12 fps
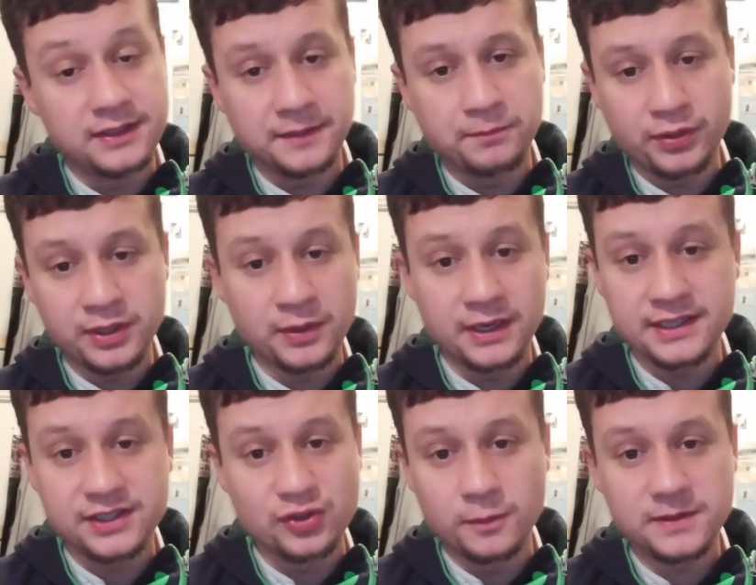did pretty
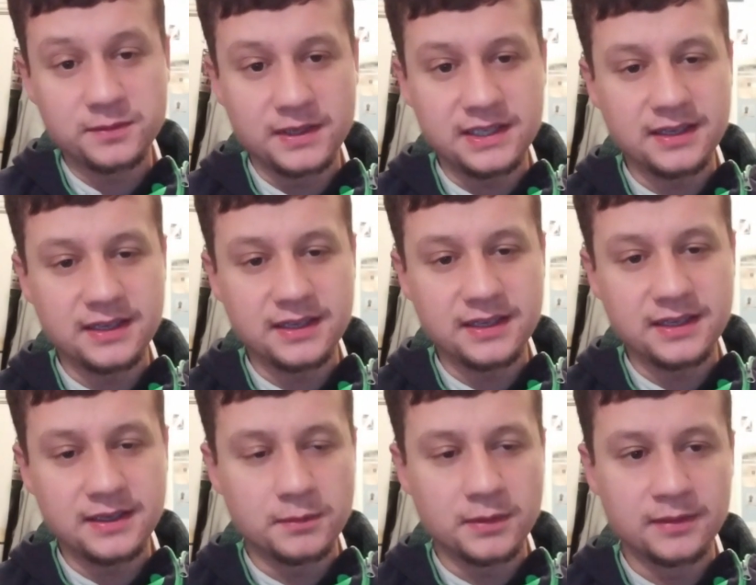well against Dortmund when he
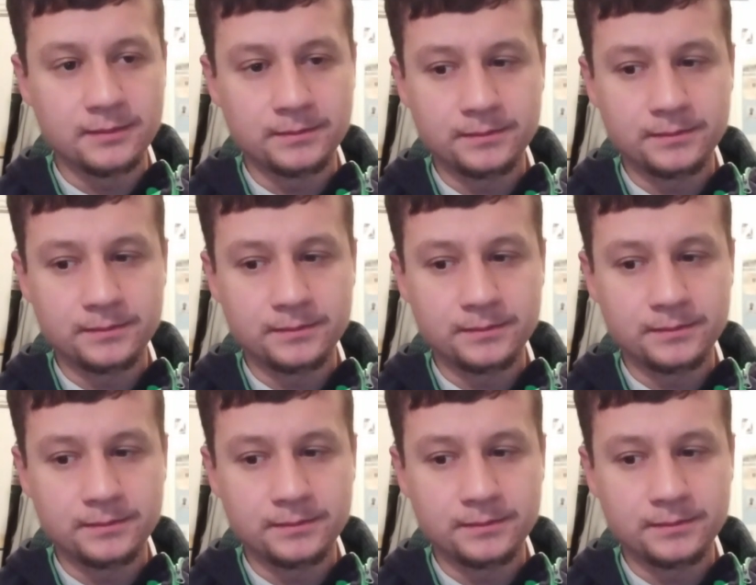came on.